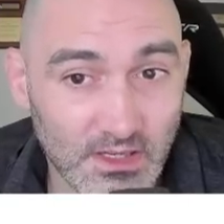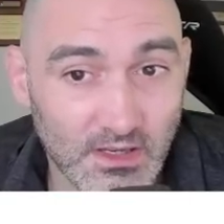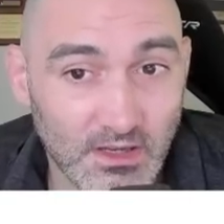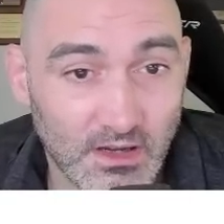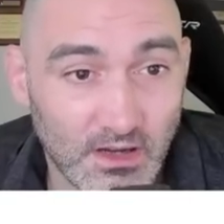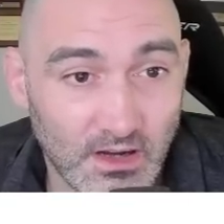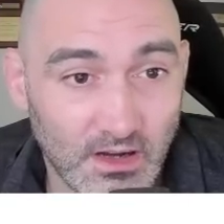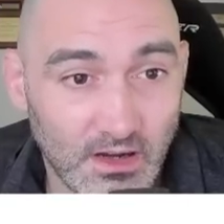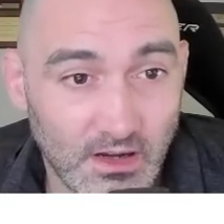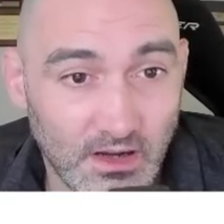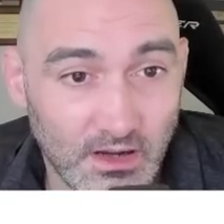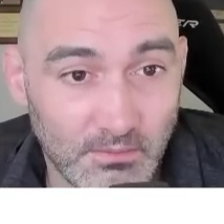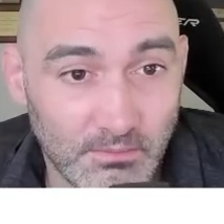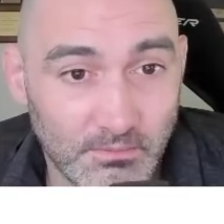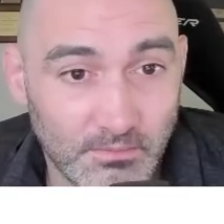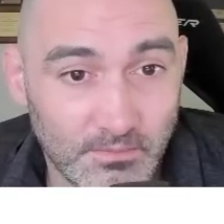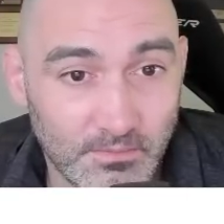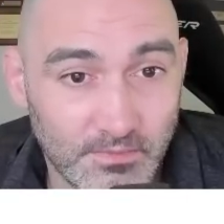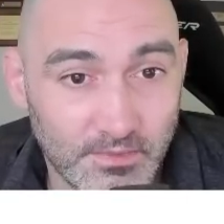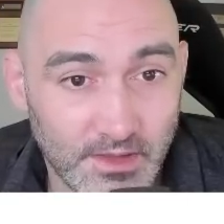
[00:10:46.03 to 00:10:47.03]

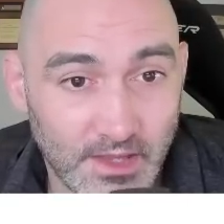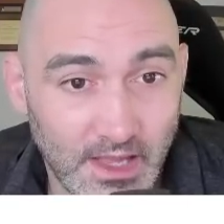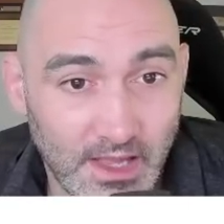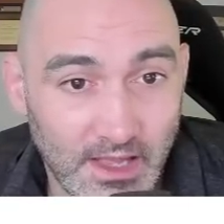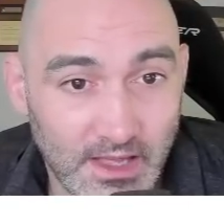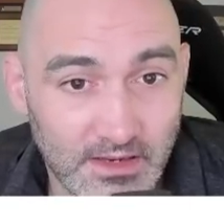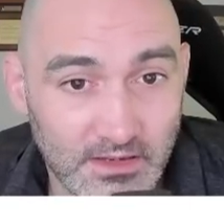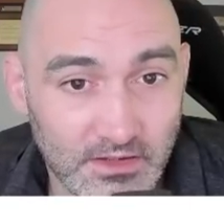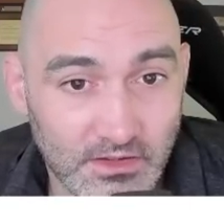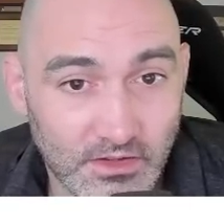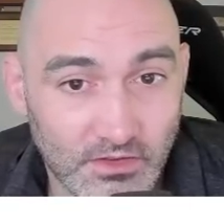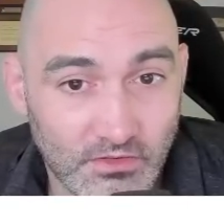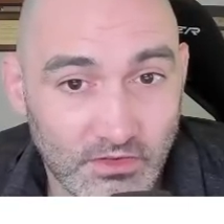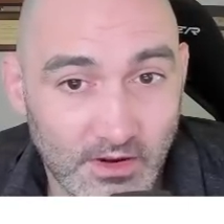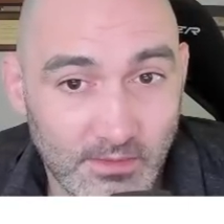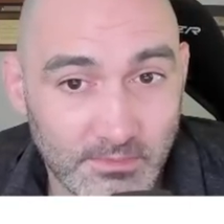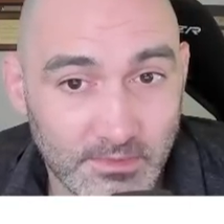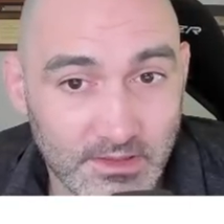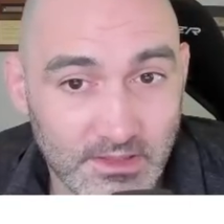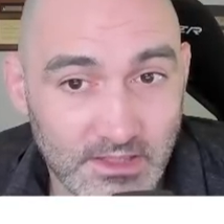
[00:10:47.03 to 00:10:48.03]
Um, And the
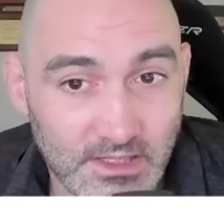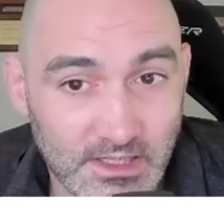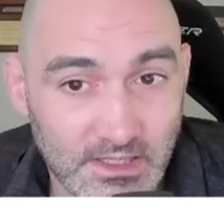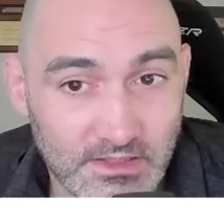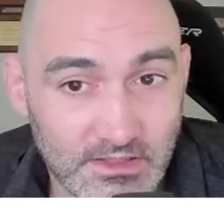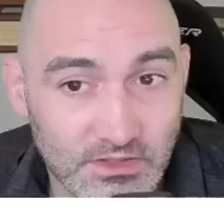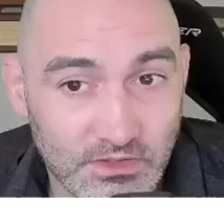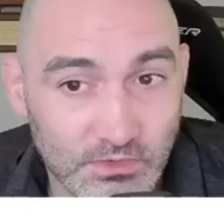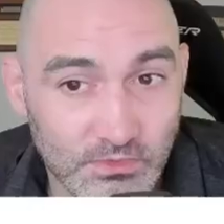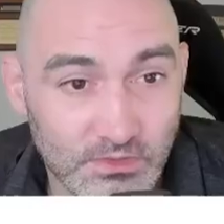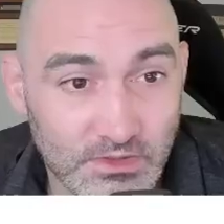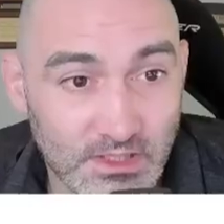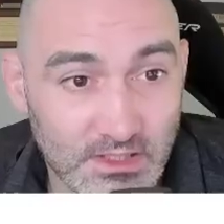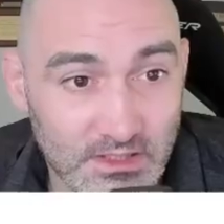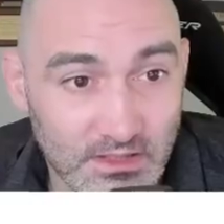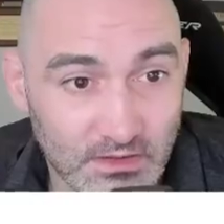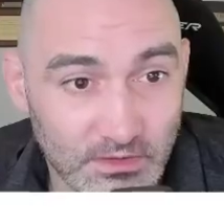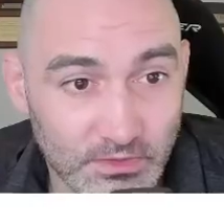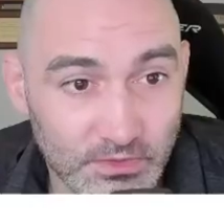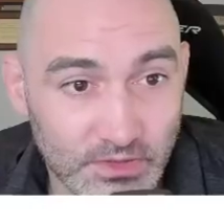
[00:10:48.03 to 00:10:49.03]
Kremlin needs to
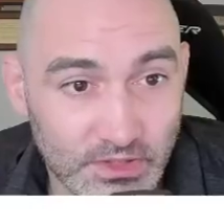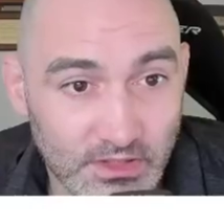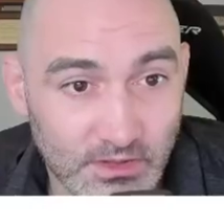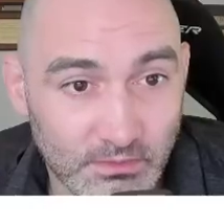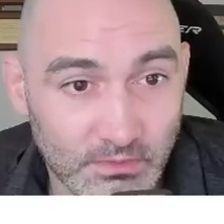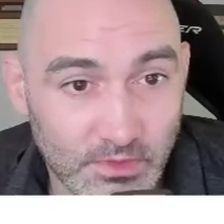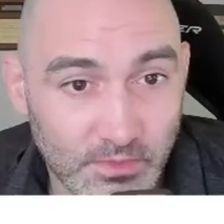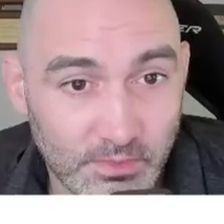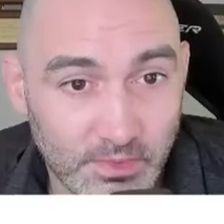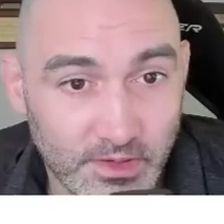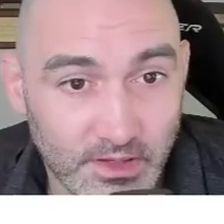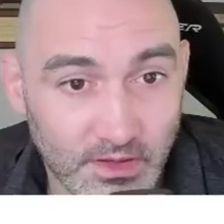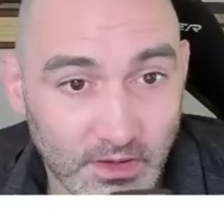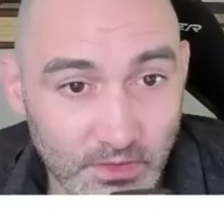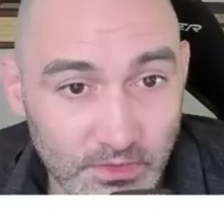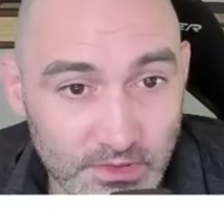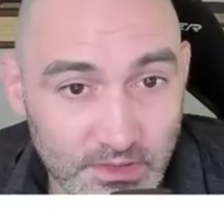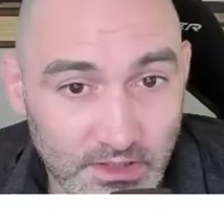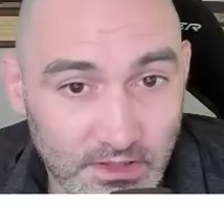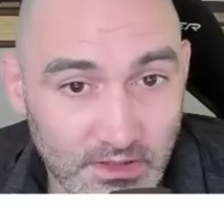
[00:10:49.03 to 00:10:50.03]
disillusion them with
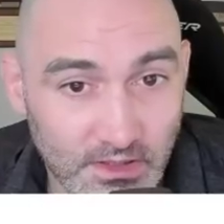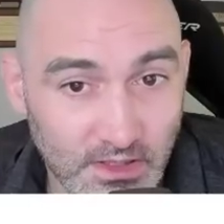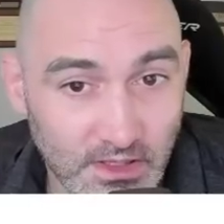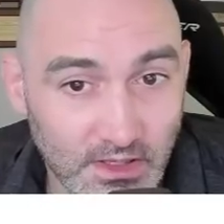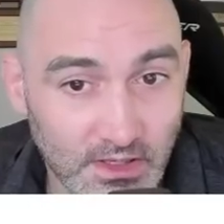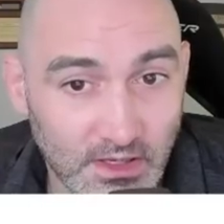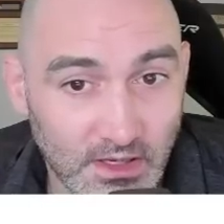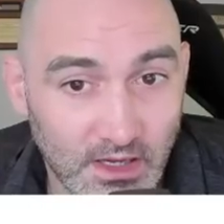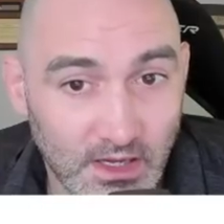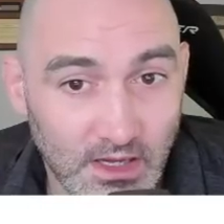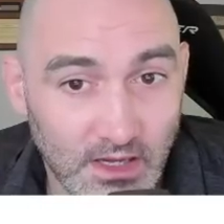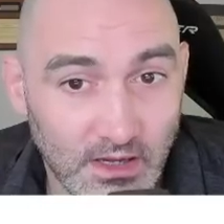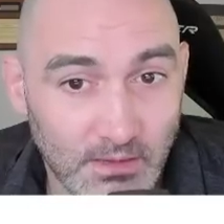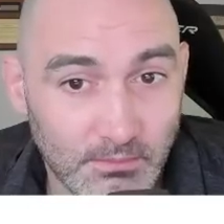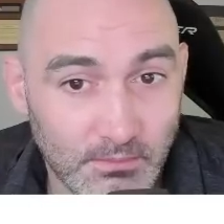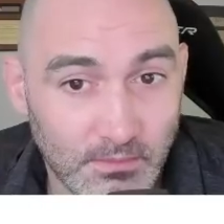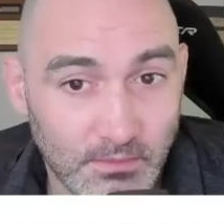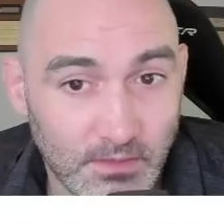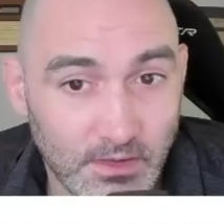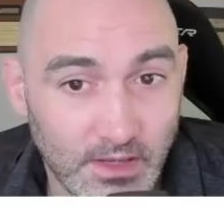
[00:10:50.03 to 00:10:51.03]
Prigozhin
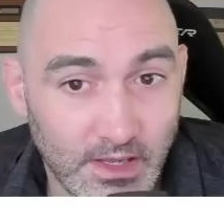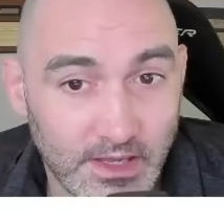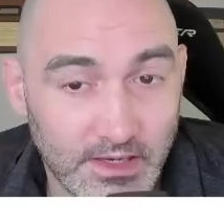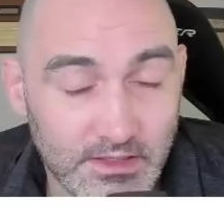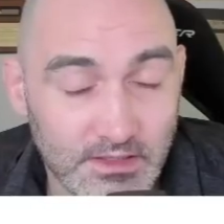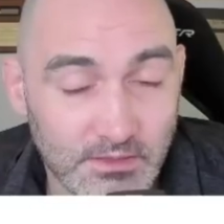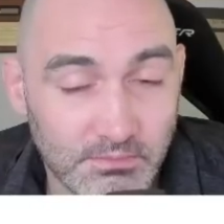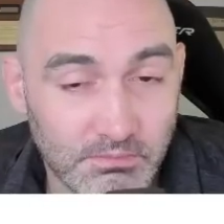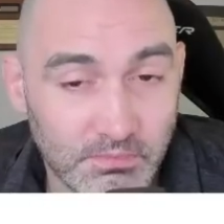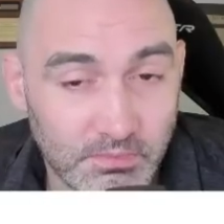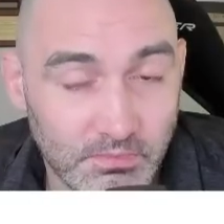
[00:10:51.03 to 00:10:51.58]
um, and